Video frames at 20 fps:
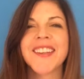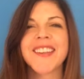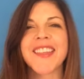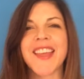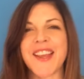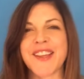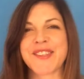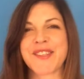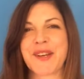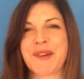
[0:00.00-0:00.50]

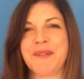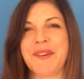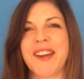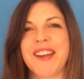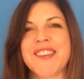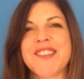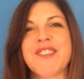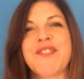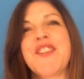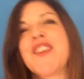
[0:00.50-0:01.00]
Thanks so
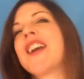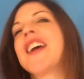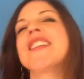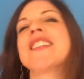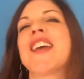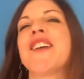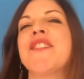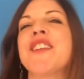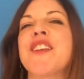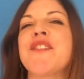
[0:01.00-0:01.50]
much. If you guys
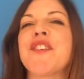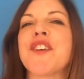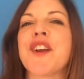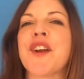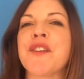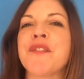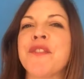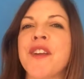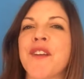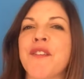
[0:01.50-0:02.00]
have any of your
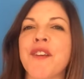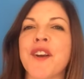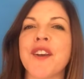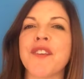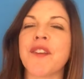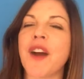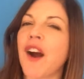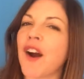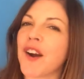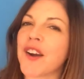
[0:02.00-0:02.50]
own favorite
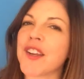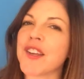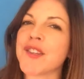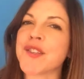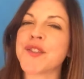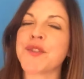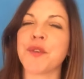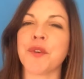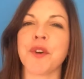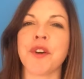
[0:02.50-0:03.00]

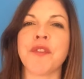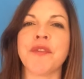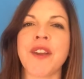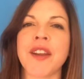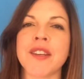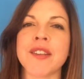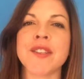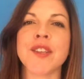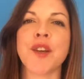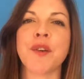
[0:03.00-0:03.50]
artists or
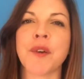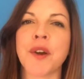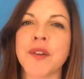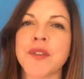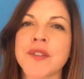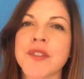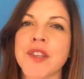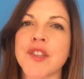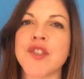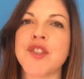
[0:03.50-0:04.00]
fantasy
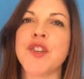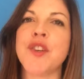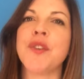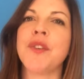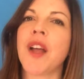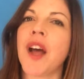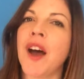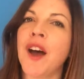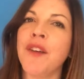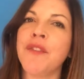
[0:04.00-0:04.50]
quotes that you
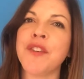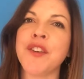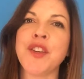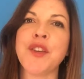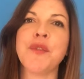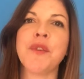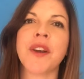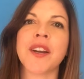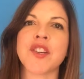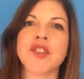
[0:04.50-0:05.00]
love and
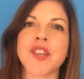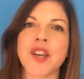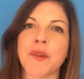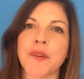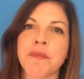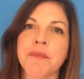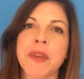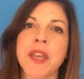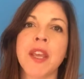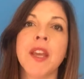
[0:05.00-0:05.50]
you'd want to share
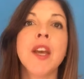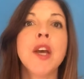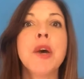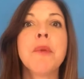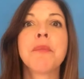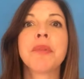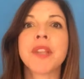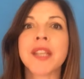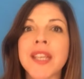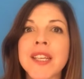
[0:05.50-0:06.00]
with me,
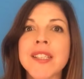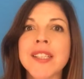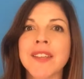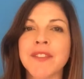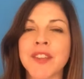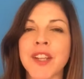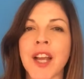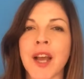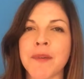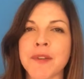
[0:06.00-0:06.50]
please leave
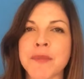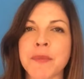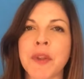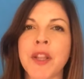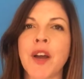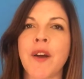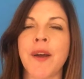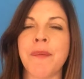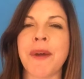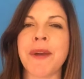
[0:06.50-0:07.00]
it in the comments
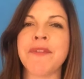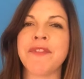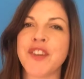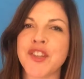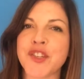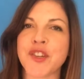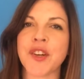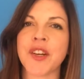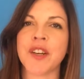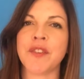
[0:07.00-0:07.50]
below. I might
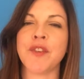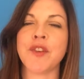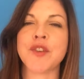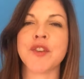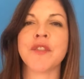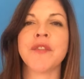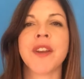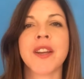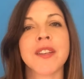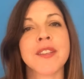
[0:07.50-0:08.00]
feature it in a
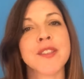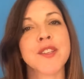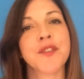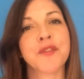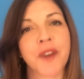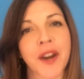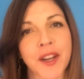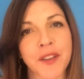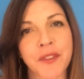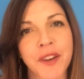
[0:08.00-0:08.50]
future Fantasy
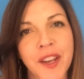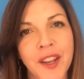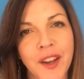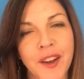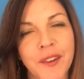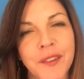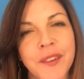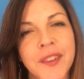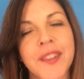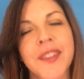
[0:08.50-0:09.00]
Friday
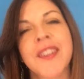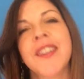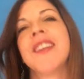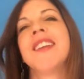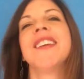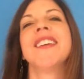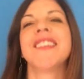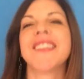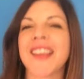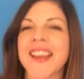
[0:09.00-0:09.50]
video.
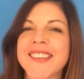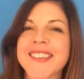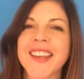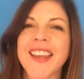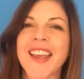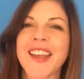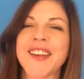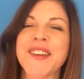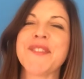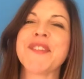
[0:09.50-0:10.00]
Thanks
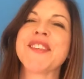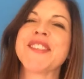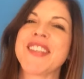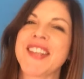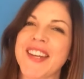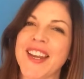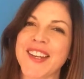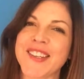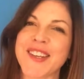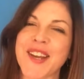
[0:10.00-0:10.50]
again, and we'll see
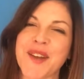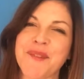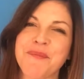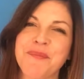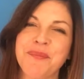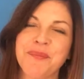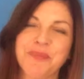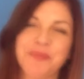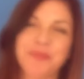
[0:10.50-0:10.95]
you next time.